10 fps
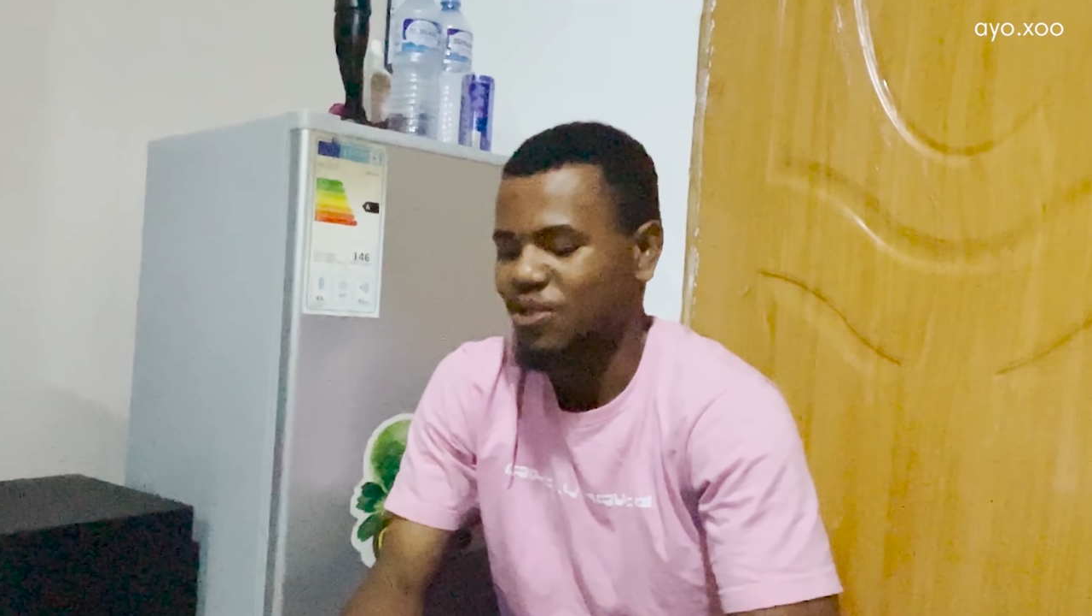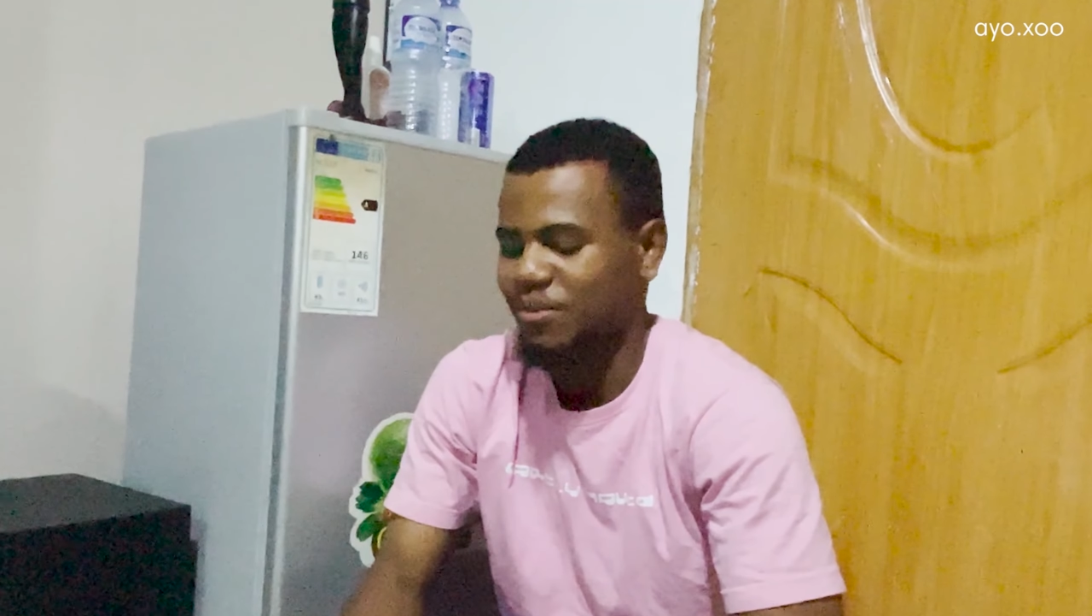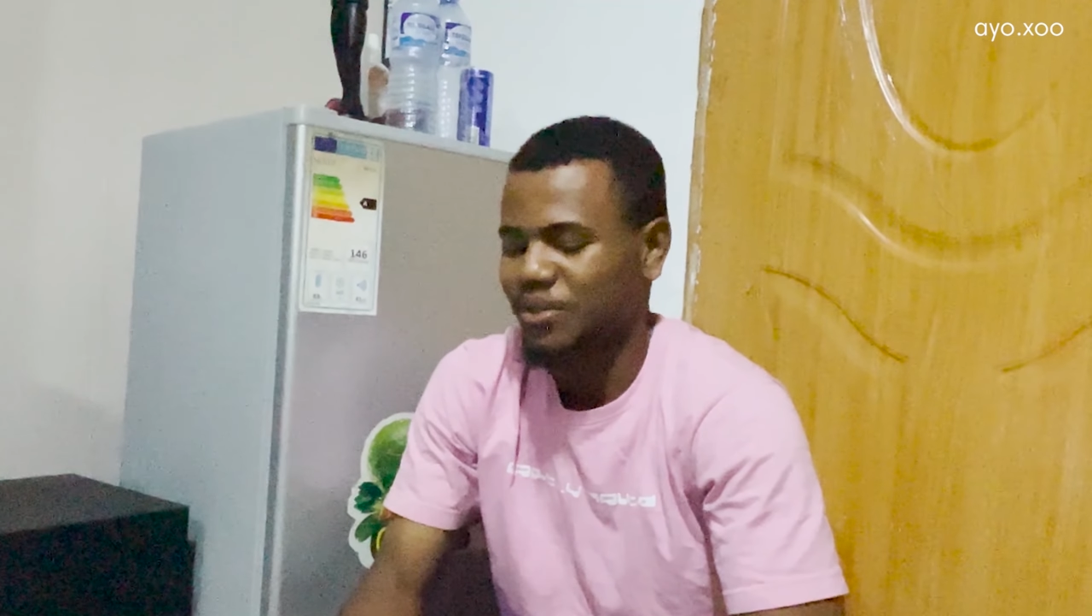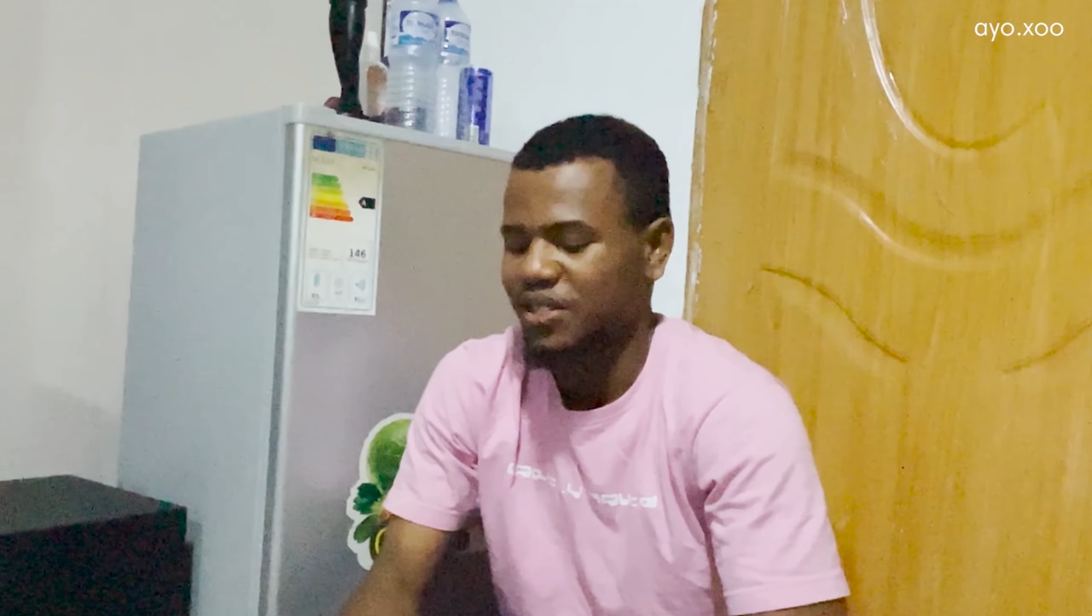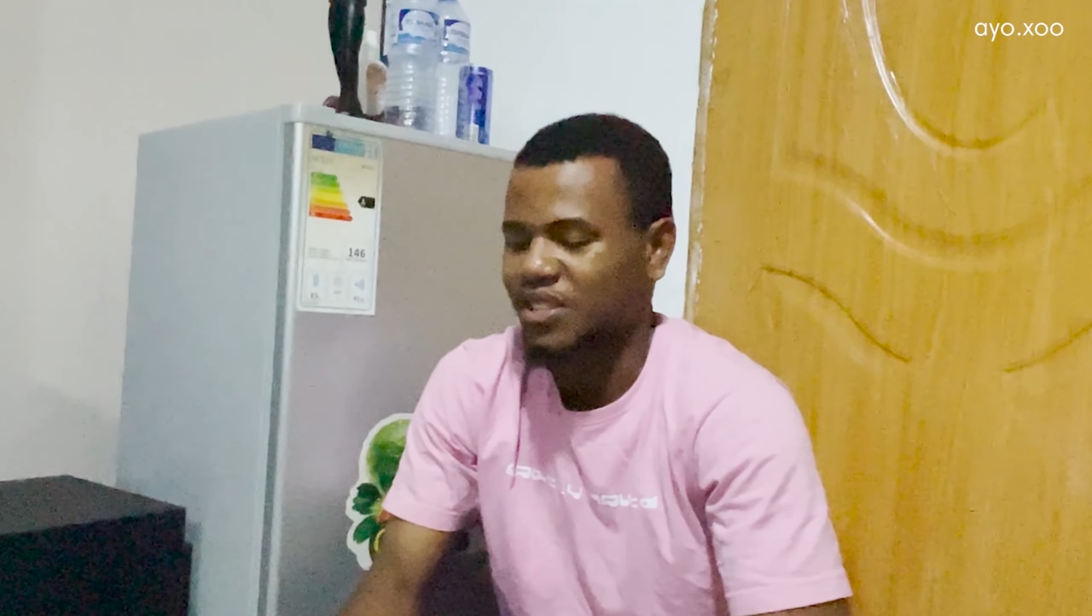
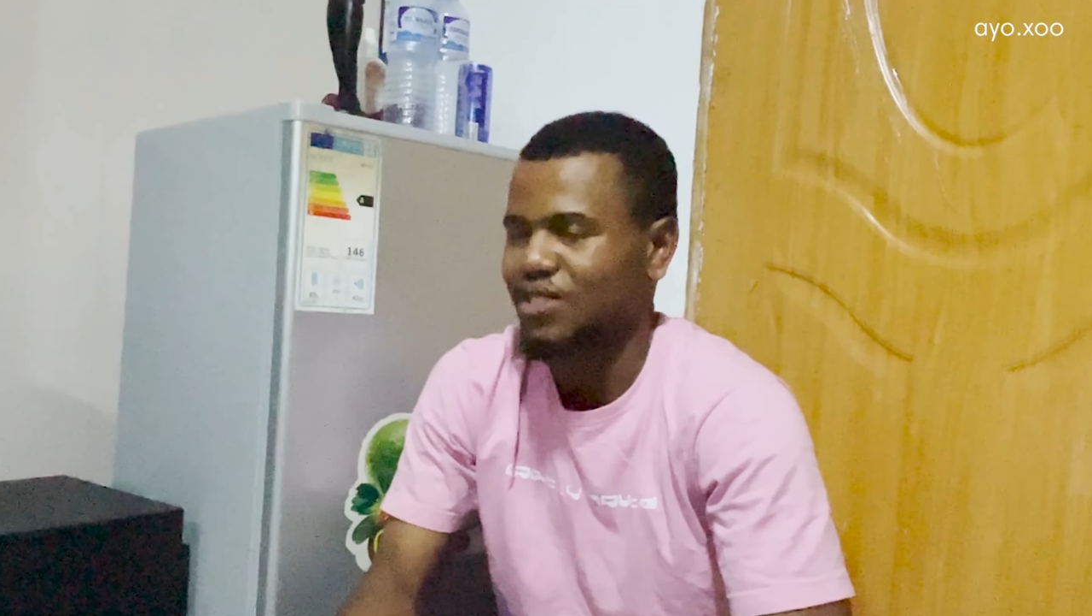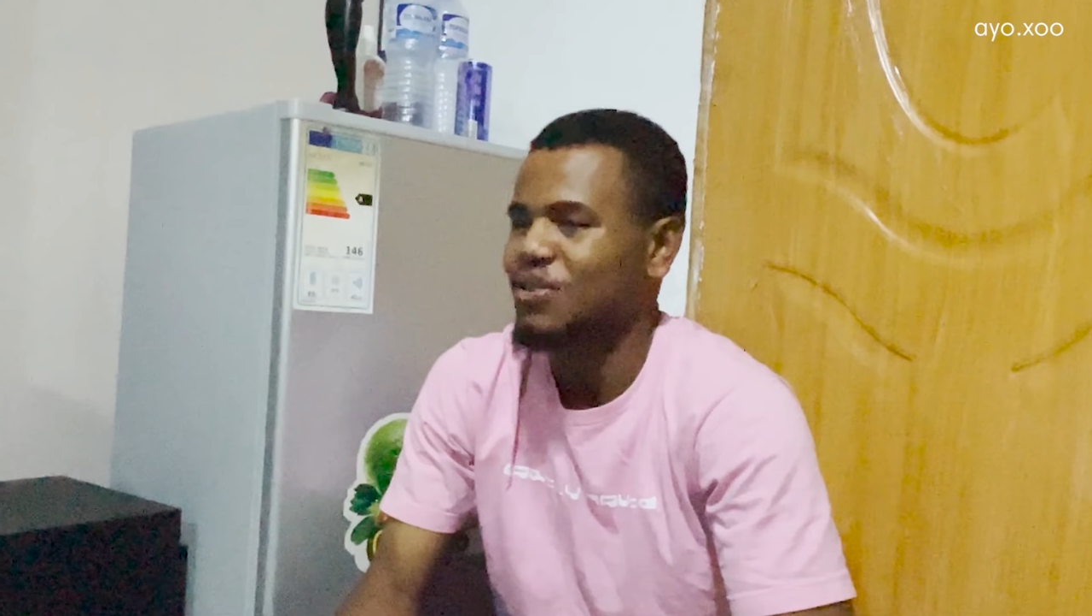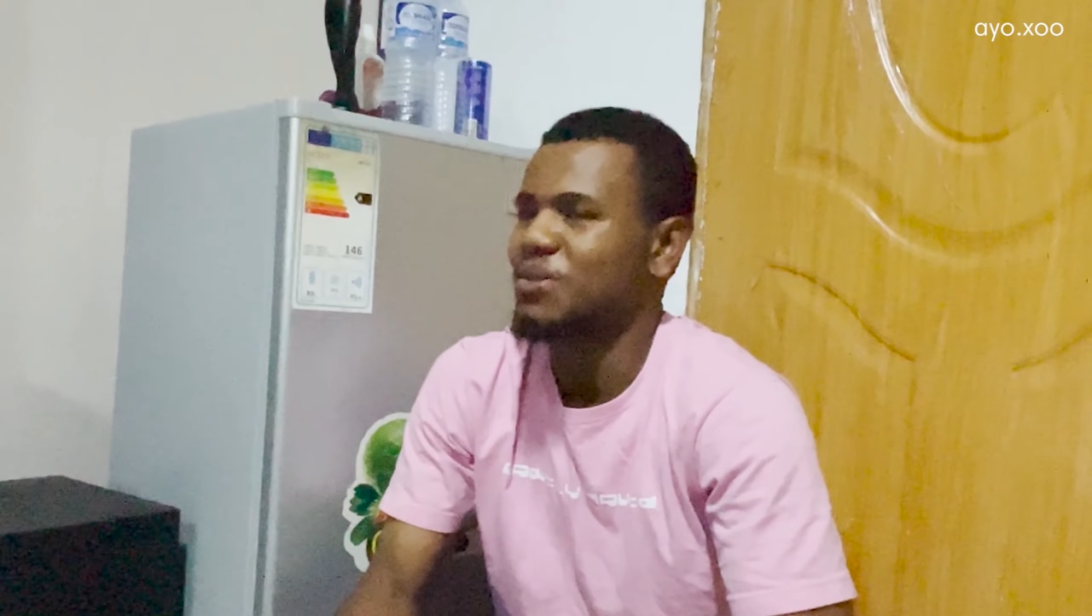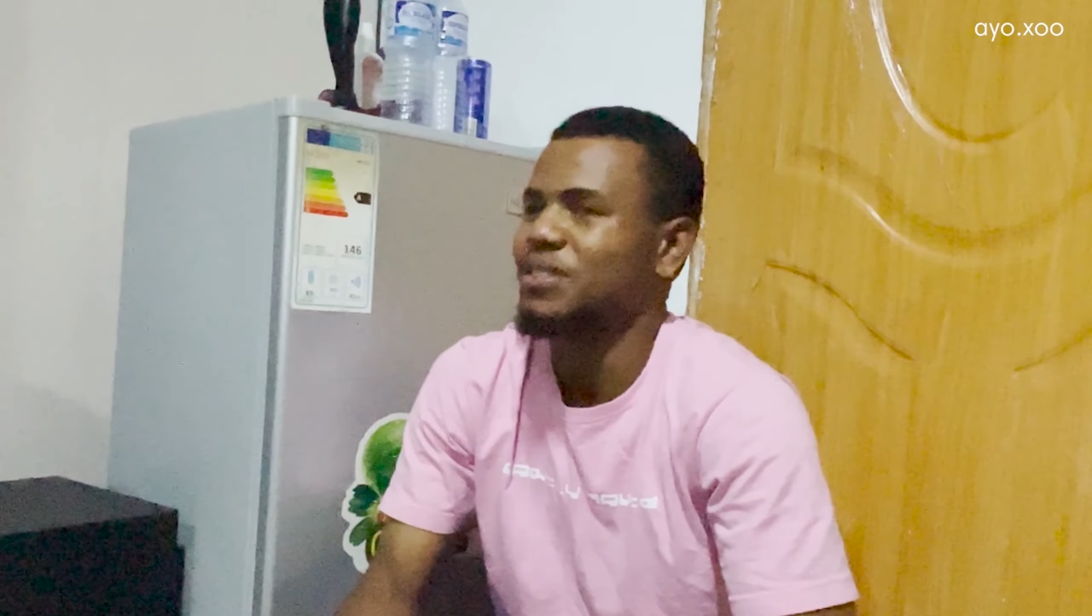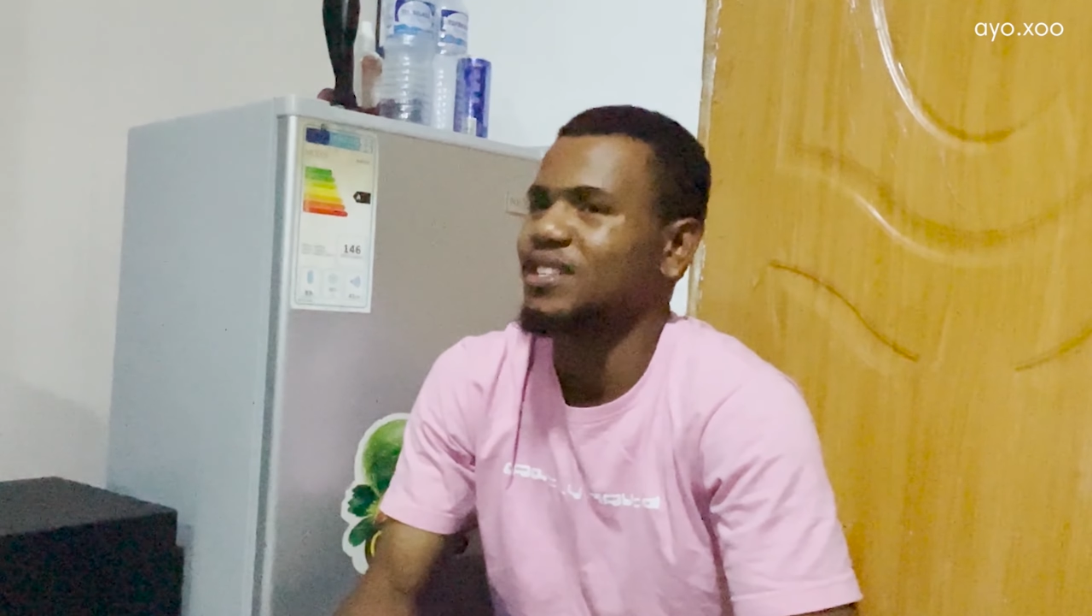come stage,
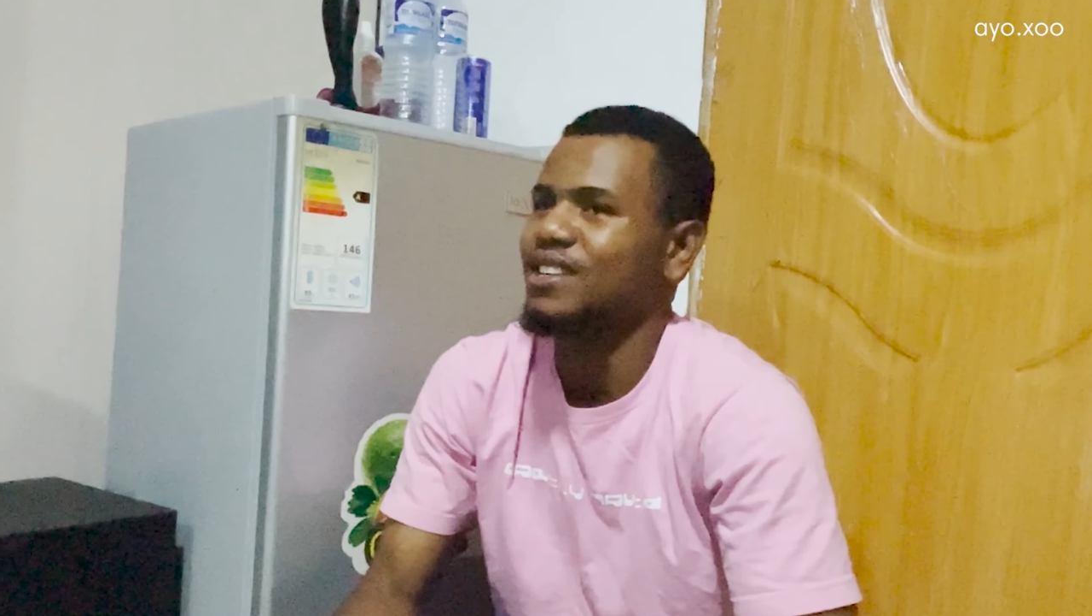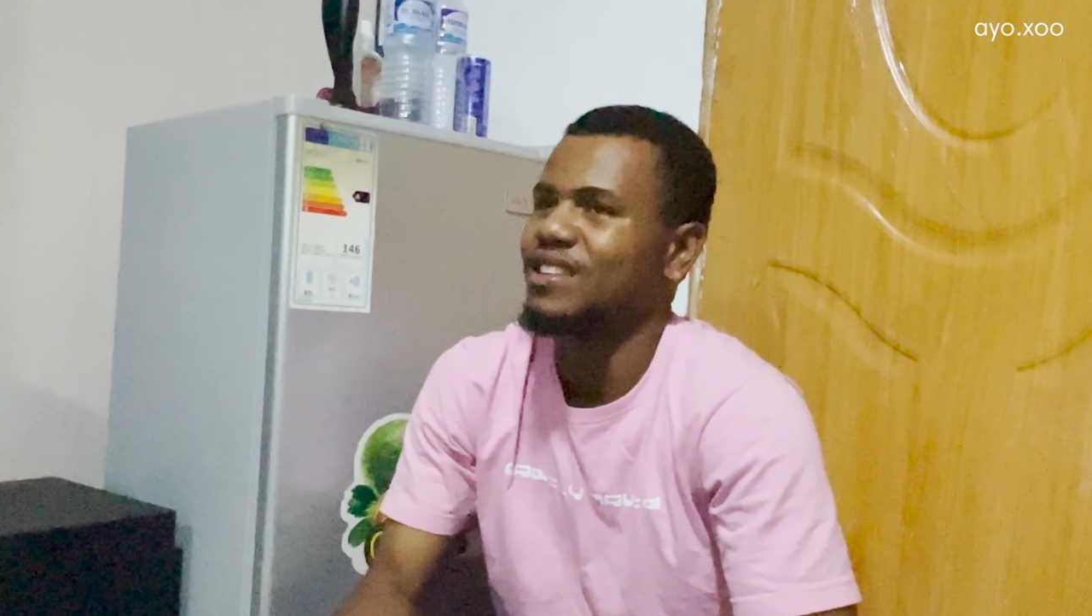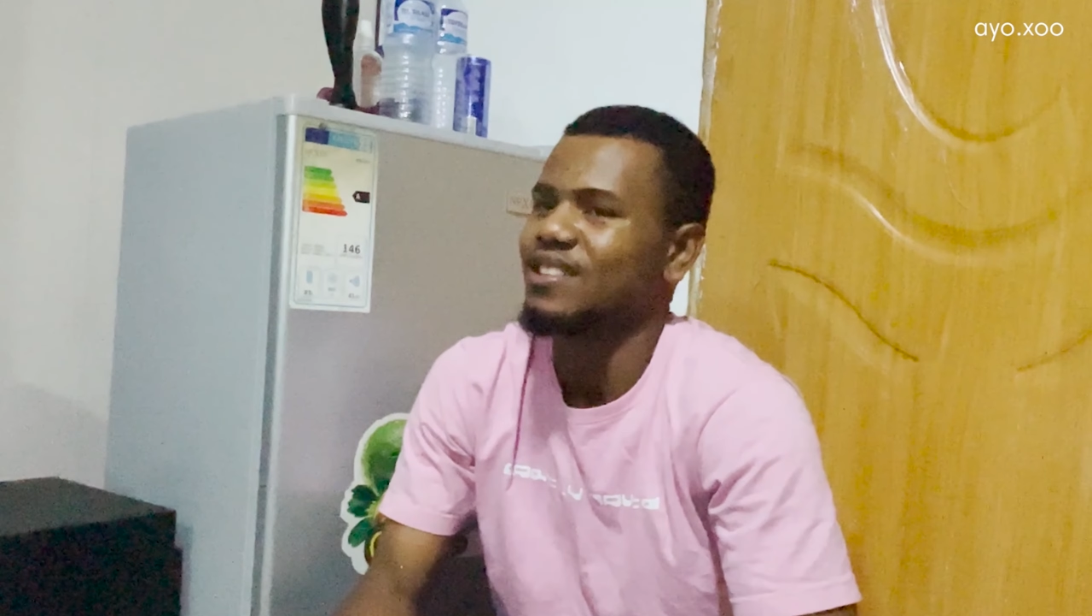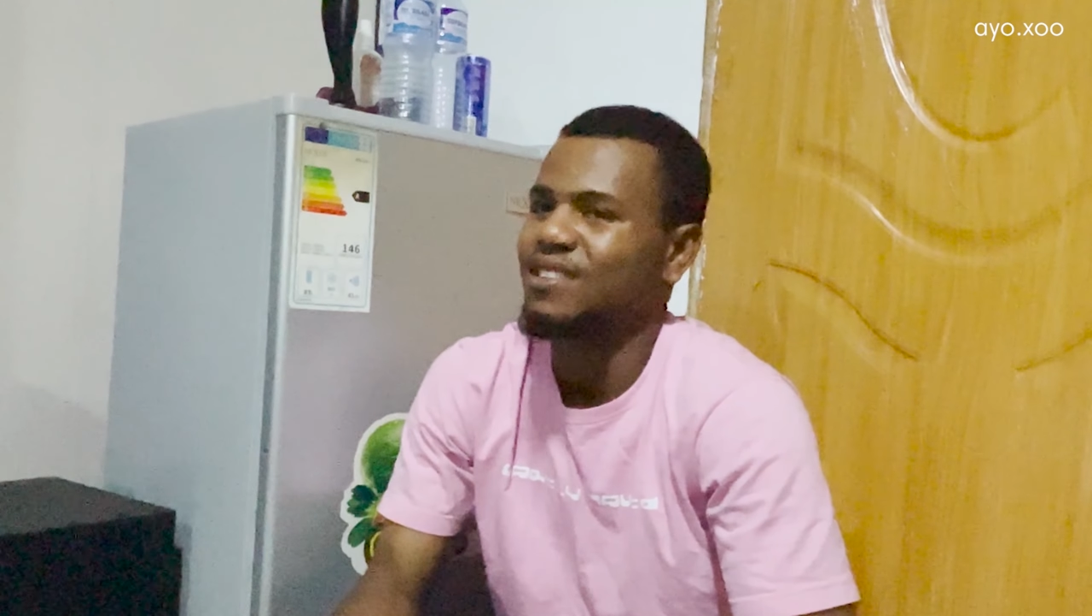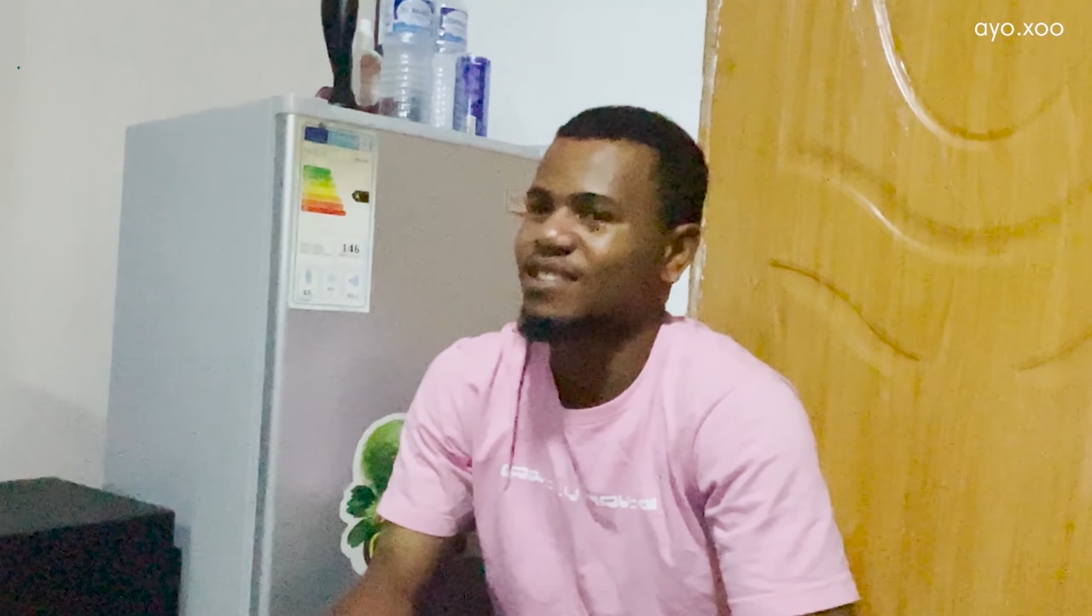talk, say